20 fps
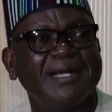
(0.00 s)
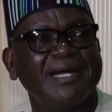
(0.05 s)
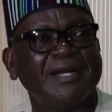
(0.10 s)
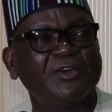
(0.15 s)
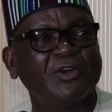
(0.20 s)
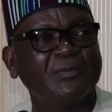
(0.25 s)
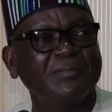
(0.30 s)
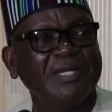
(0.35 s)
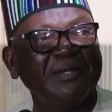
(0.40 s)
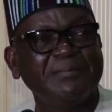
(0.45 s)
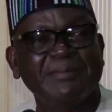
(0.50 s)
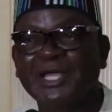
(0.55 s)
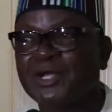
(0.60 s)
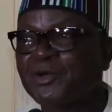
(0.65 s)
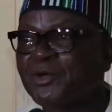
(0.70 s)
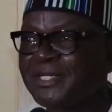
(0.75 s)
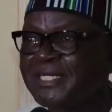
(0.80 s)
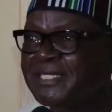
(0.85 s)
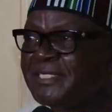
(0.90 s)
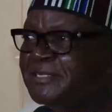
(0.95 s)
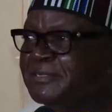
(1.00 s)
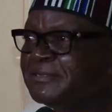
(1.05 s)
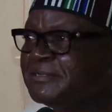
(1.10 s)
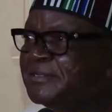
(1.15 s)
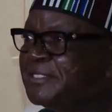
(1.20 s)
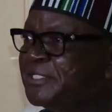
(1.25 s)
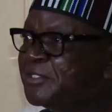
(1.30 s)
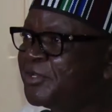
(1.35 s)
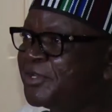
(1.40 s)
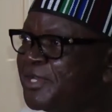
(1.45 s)
I commend my colleagues,
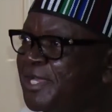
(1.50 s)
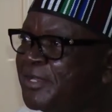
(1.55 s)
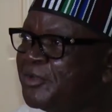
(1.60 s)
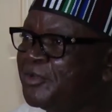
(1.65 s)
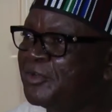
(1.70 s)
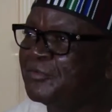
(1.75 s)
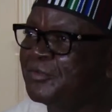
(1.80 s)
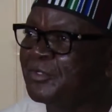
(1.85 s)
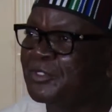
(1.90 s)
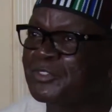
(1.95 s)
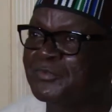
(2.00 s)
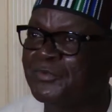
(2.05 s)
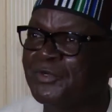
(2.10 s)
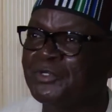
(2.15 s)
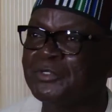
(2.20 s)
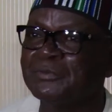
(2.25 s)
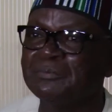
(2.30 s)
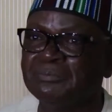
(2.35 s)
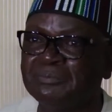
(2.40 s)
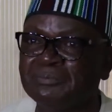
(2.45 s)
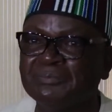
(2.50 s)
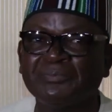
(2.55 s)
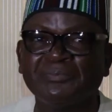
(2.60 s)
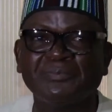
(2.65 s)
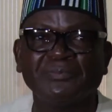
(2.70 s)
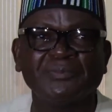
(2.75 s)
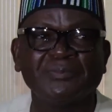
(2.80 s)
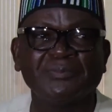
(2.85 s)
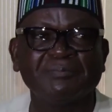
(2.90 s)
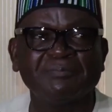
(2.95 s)
the Northern Governors Forum,
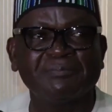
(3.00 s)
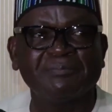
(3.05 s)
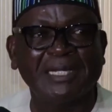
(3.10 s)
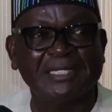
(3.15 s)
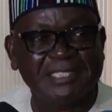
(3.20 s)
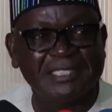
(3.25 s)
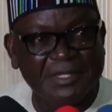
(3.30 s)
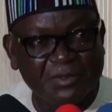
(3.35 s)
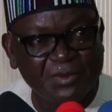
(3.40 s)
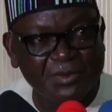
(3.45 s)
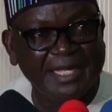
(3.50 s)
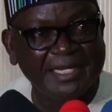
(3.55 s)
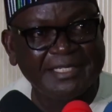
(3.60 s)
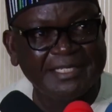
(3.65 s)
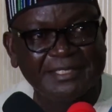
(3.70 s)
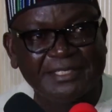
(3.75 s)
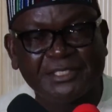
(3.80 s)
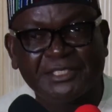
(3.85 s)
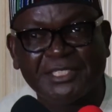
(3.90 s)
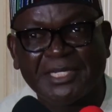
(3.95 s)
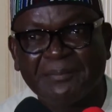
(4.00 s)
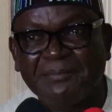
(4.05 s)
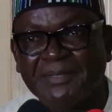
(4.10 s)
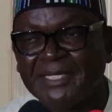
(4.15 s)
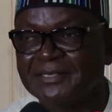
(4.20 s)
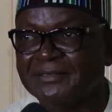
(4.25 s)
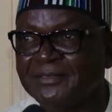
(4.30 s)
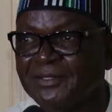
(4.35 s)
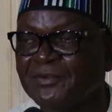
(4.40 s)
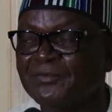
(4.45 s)
particularly the
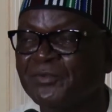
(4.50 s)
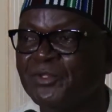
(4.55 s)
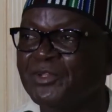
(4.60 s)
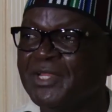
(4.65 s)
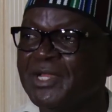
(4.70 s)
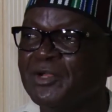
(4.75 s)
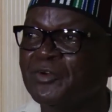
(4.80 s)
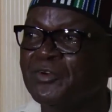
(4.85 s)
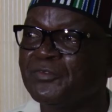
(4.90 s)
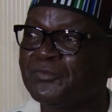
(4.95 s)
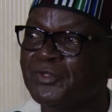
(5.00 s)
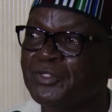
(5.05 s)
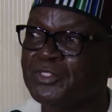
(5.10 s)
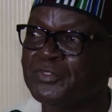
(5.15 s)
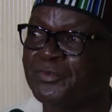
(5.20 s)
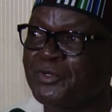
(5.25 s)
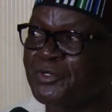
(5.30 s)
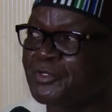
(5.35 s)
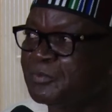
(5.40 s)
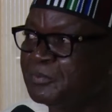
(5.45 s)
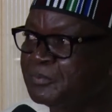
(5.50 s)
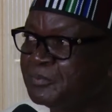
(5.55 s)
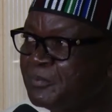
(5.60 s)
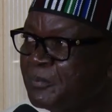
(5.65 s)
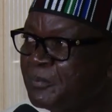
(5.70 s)
chairman of Northern Governors Forum,